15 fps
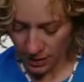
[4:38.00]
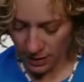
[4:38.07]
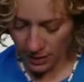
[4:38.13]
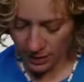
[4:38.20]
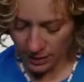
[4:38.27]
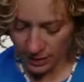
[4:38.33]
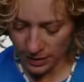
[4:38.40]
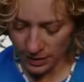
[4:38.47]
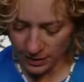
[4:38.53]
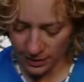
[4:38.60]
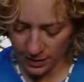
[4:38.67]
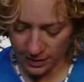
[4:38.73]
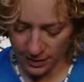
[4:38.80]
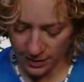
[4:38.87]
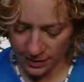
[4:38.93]
Indeed,
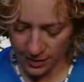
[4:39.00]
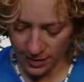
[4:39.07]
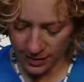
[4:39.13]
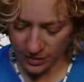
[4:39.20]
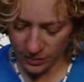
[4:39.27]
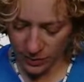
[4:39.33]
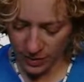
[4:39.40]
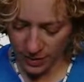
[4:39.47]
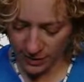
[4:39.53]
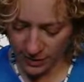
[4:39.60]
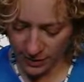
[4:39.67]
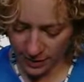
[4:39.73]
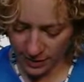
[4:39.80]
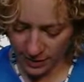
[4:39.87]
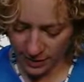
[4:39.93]
in this case we can
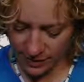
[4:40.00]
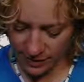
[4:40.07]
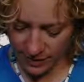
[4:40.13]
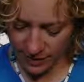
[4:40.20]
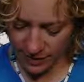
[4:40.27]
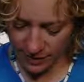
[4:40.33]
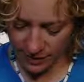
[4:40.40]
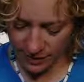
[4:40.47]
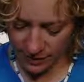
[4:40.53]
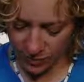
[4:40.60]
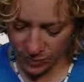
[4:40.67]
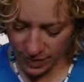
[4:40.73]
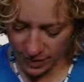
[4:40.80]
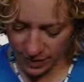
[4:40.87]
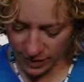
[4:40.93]
see that z is
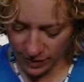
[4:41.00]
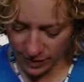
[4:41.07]
completely